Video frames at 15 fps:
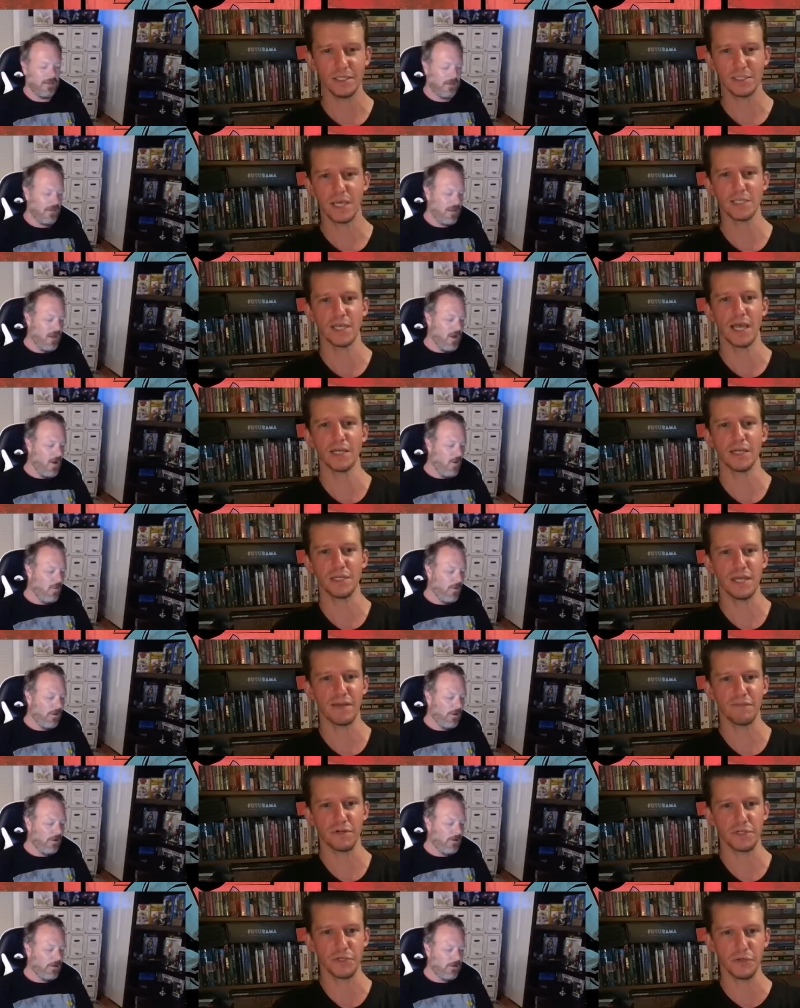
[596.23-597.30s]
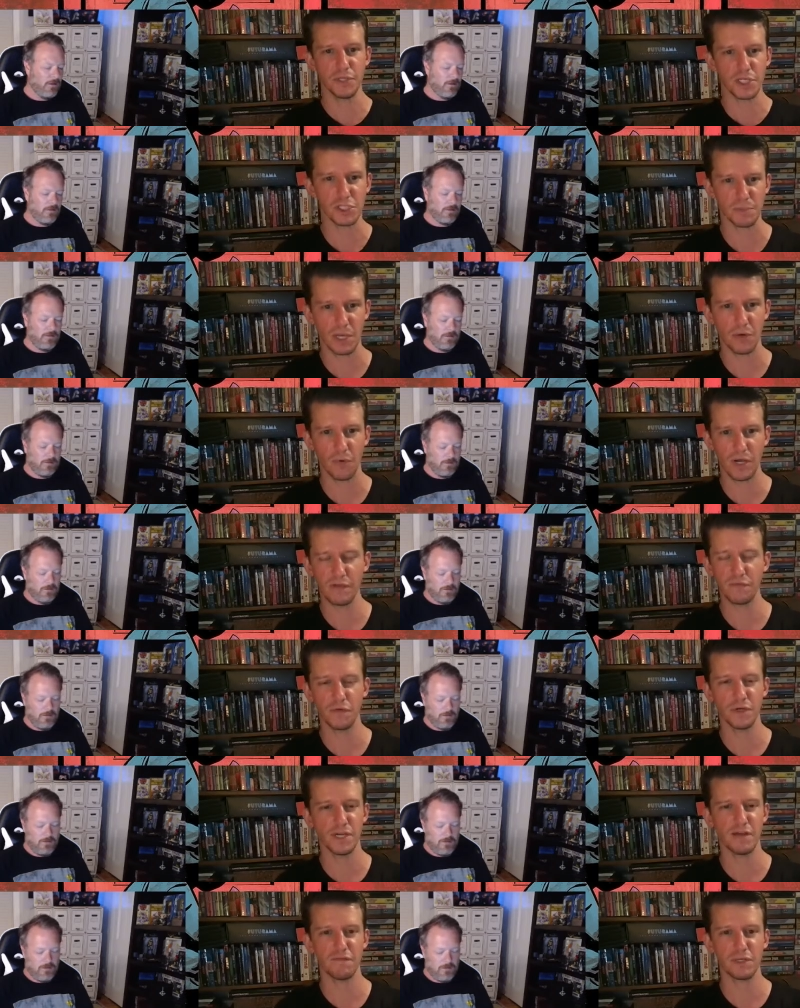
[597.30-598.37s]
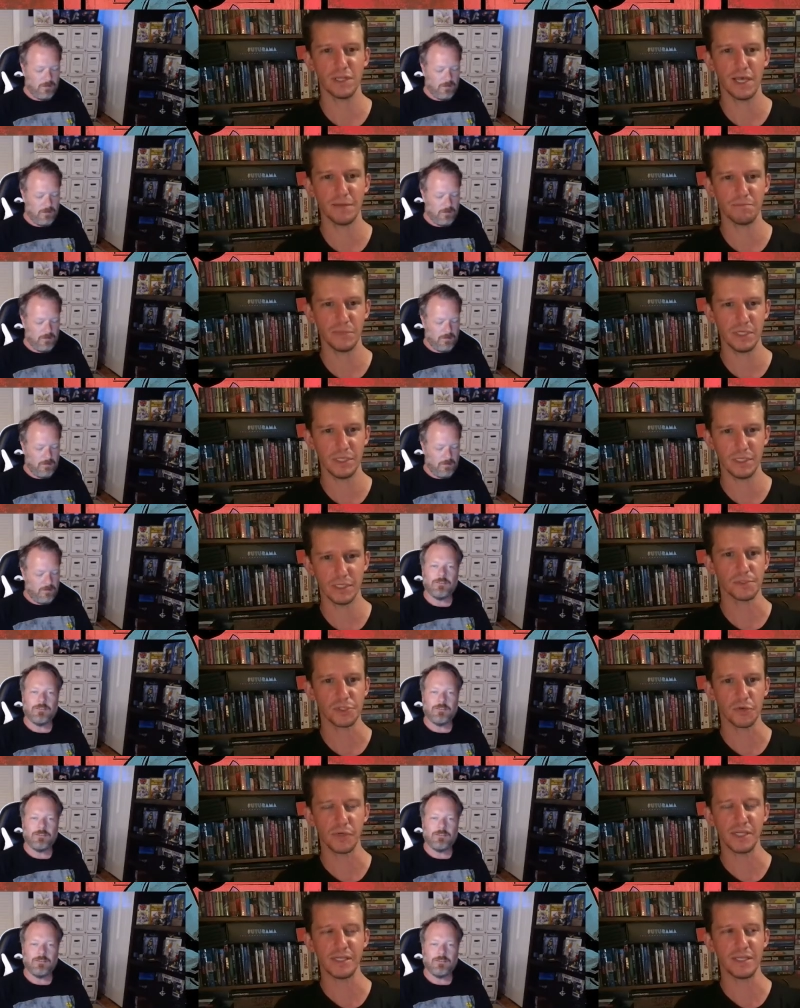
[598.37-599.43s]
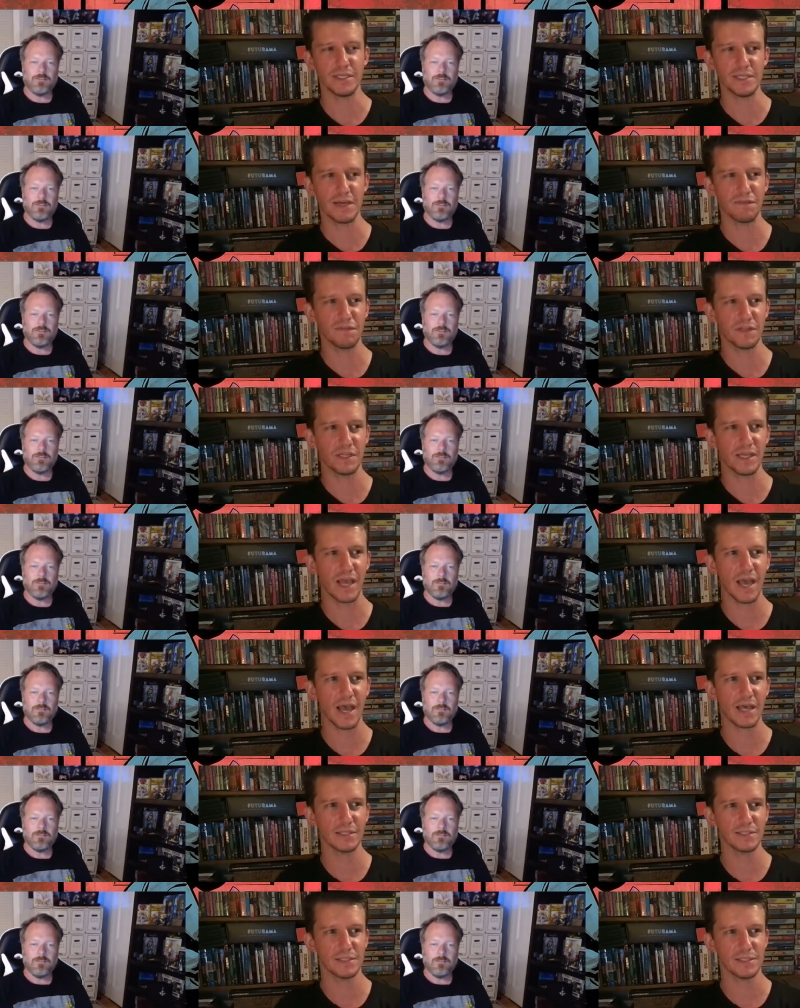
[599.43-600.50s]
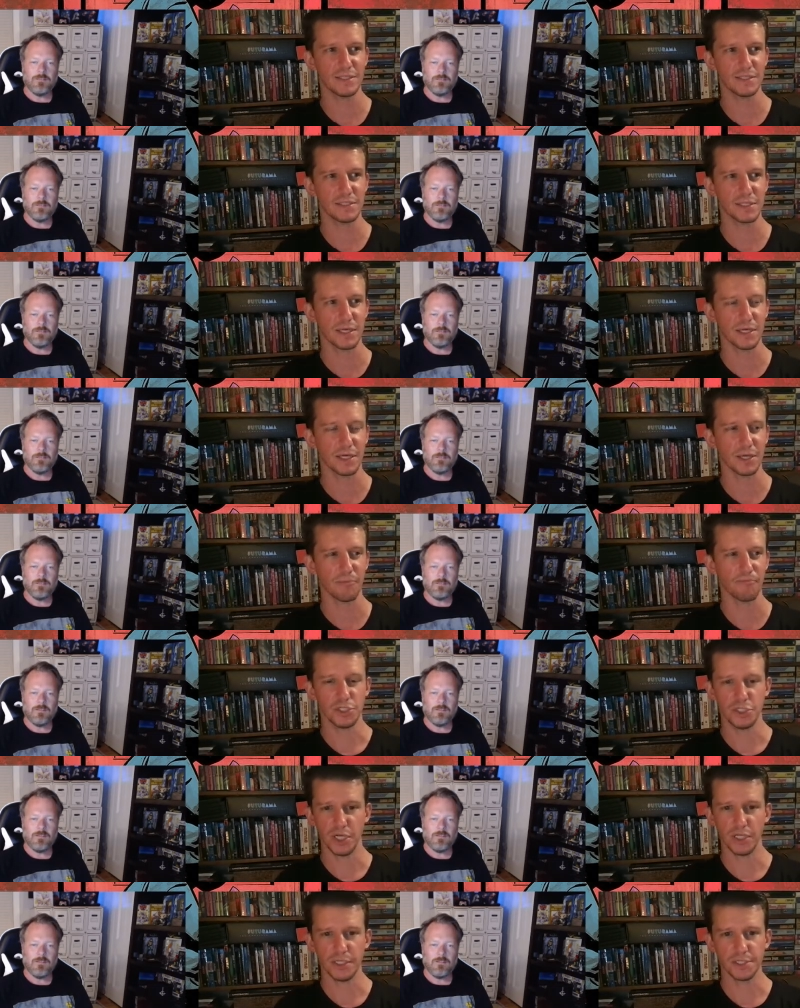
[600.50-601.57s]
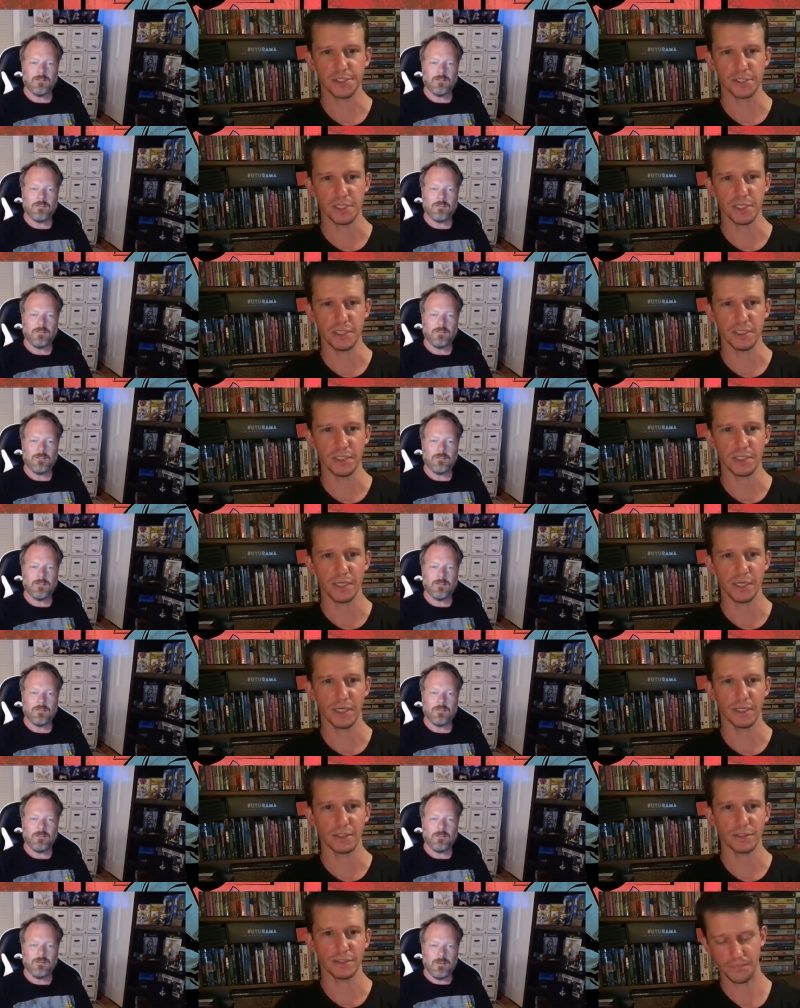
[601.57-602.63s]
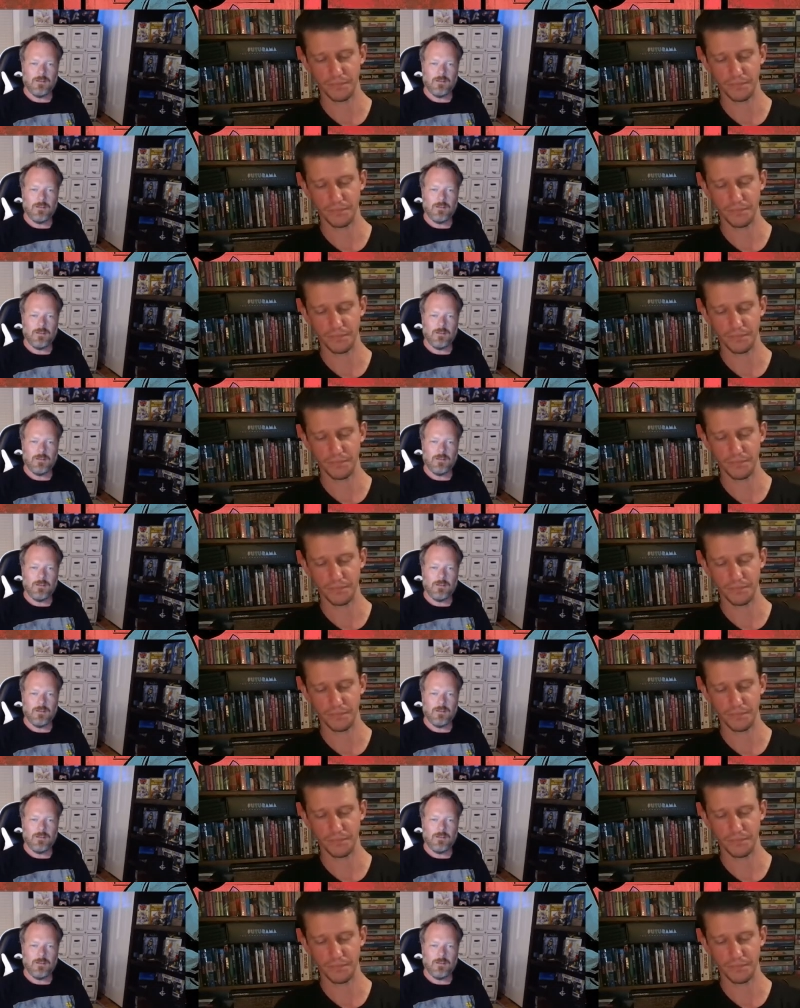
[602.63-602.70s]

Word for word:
Speaker 1: says i could never do this my wife would never let me so he, he definitely has this um, jealousy and